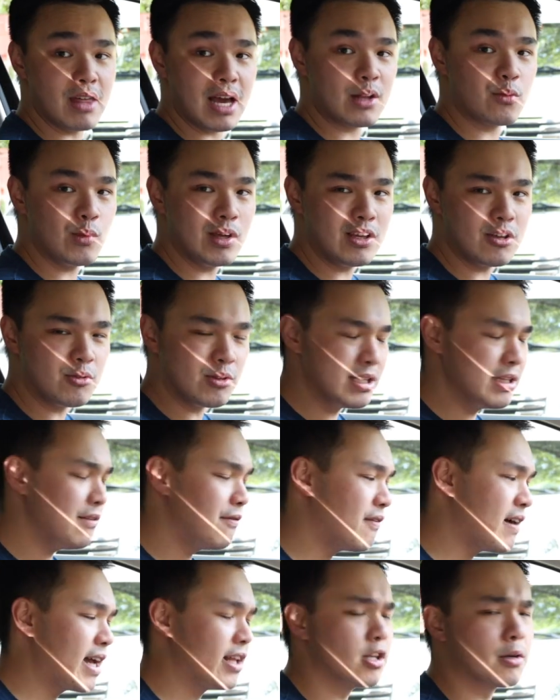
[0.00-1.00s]
That way you can really
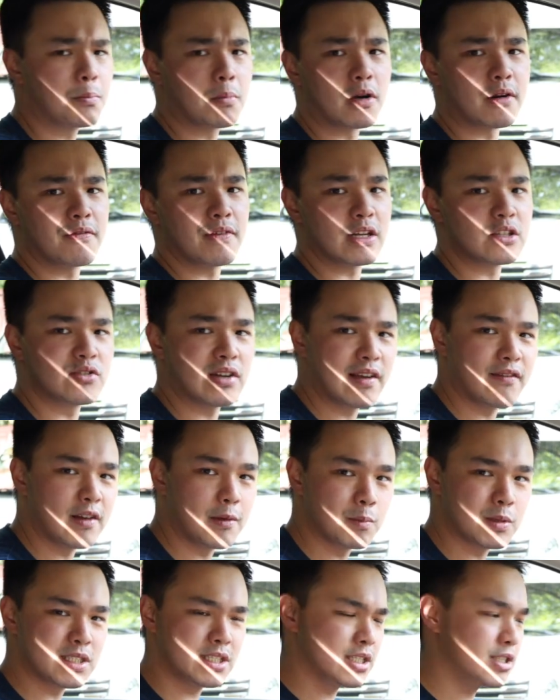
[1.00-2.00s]
find your perfect
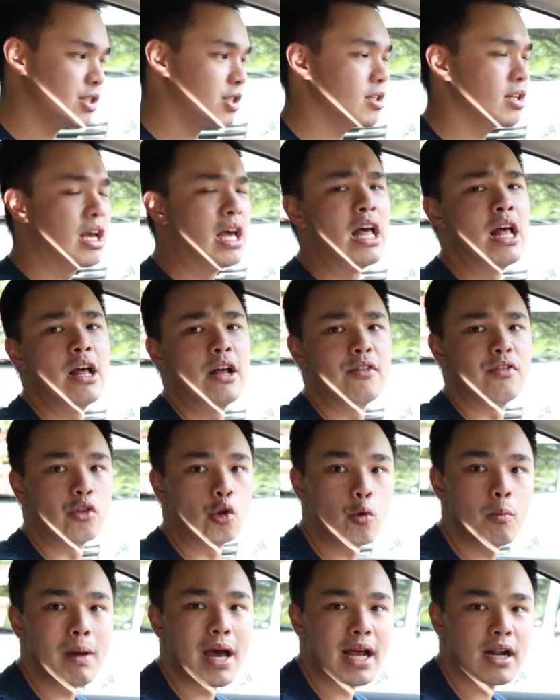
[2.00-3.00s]
driving position,
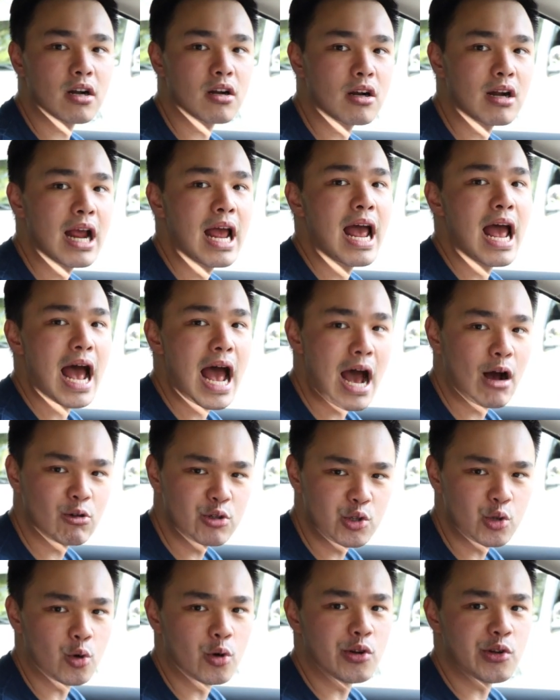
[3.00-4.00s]
no matter how
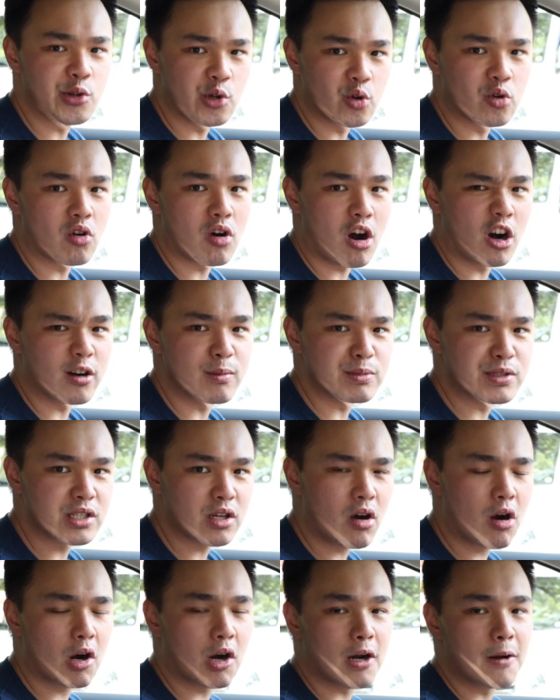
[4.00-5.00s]
short your
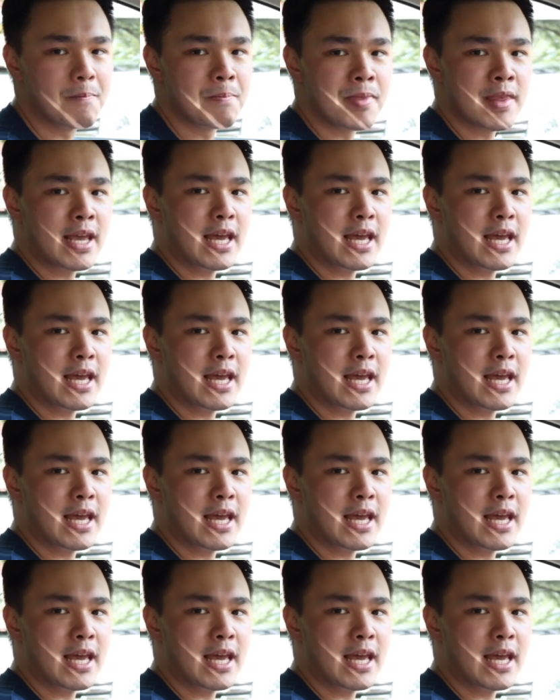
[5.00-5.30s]
arms are.